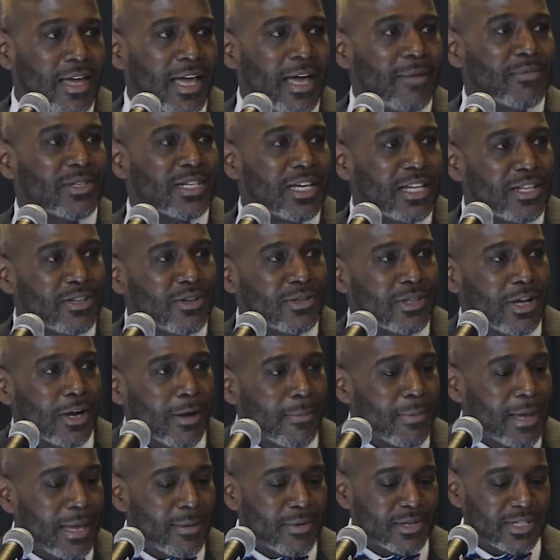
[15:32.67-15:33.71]
I'm telling you, there
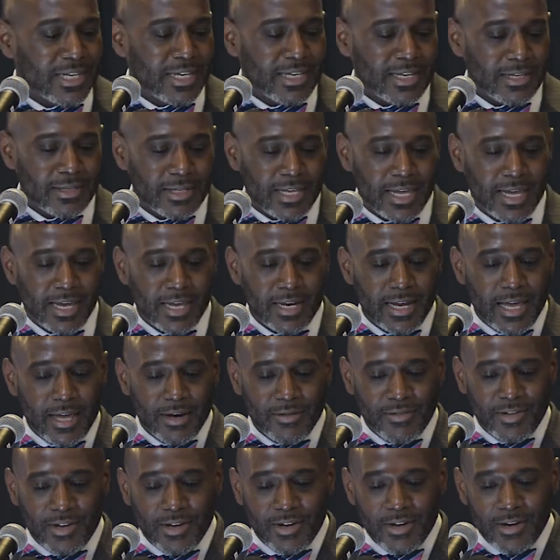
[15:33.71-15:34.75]
are babies getting taken out
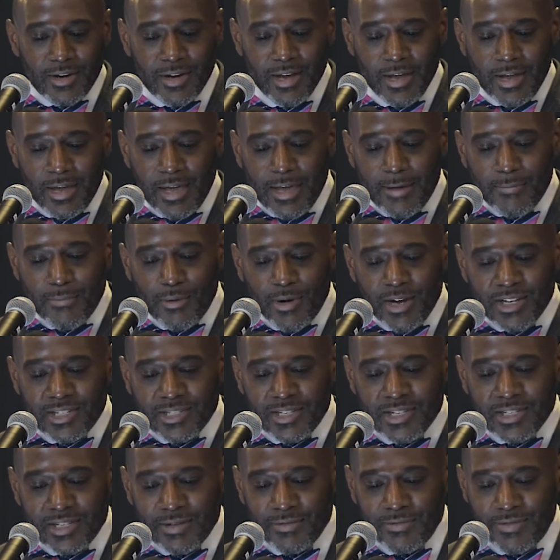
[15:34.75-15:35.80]
of here in
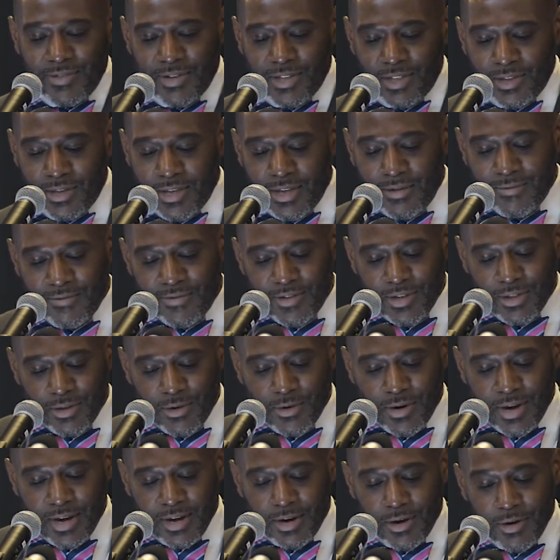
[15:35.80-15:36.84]
bracelets in fifth
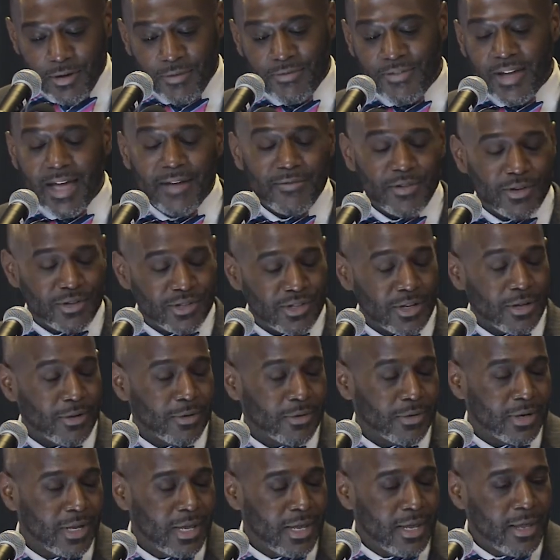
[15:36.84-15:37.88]
grade or 5 years
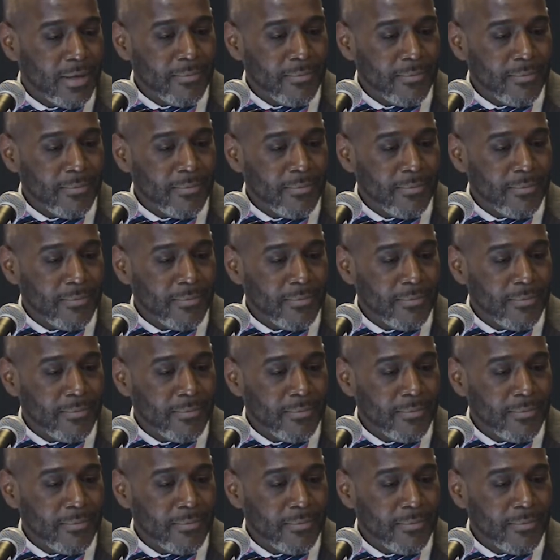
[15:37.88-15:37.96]
old.